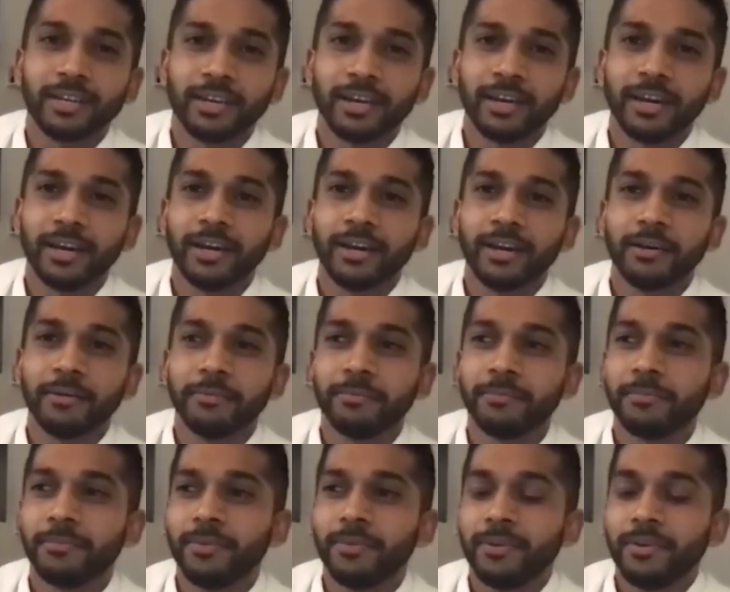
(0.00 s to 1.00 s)
Mm-hmm. Um,
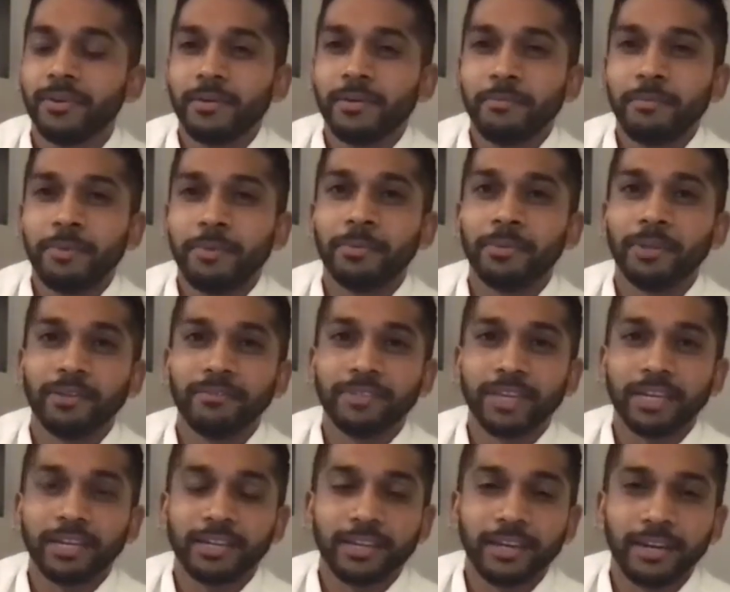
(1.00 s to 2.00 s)
people have
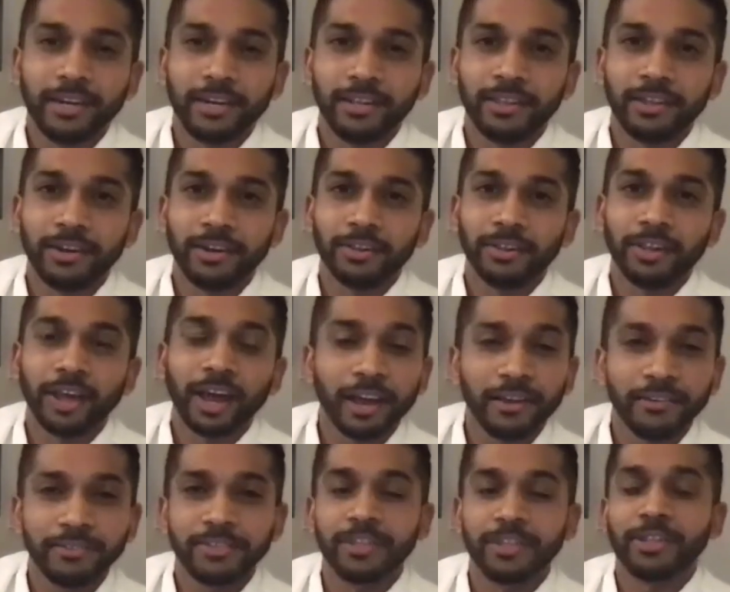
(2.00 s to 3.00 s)
dedicated their
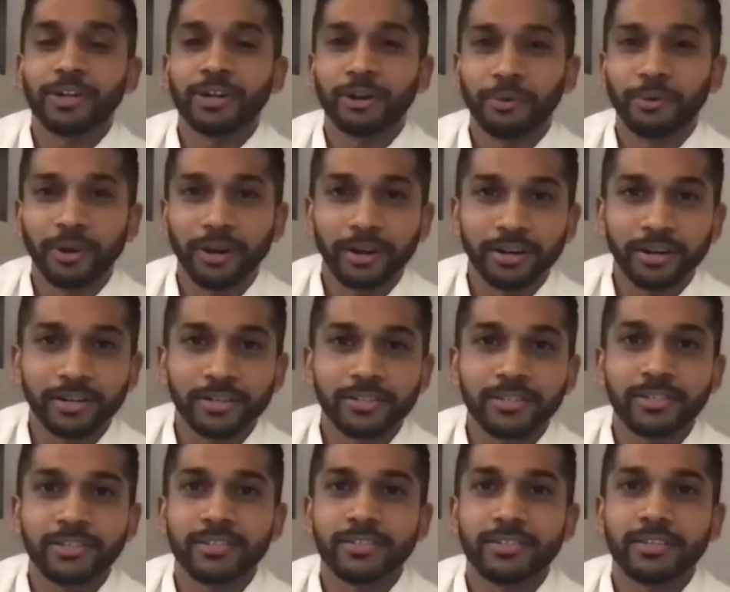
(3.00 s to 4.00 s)
lives and their
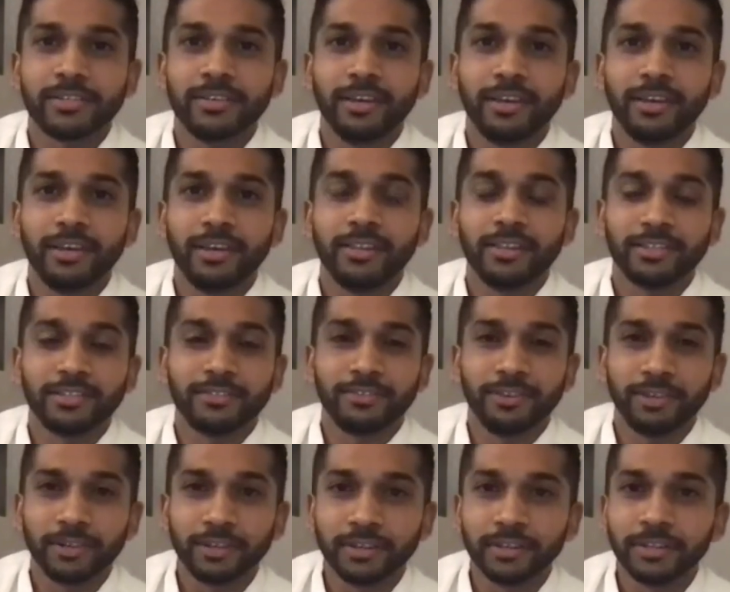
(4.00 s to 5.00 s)
careers in this
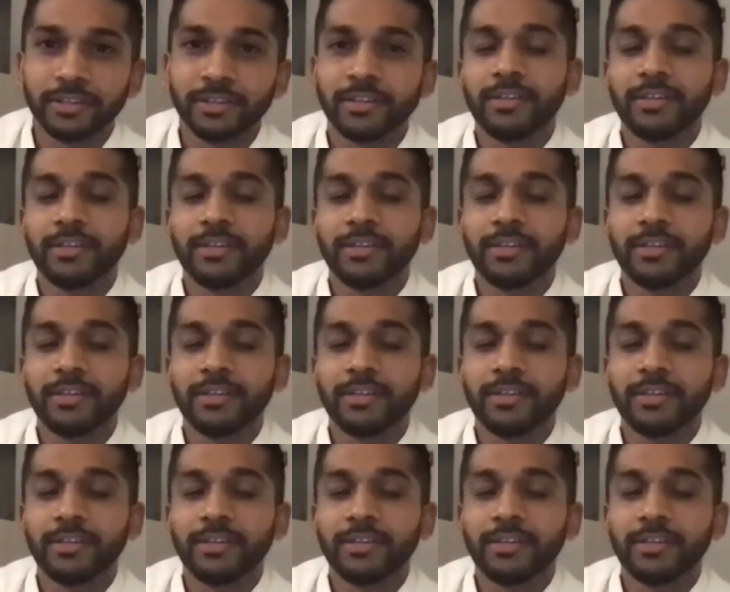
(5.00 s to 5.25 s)
field.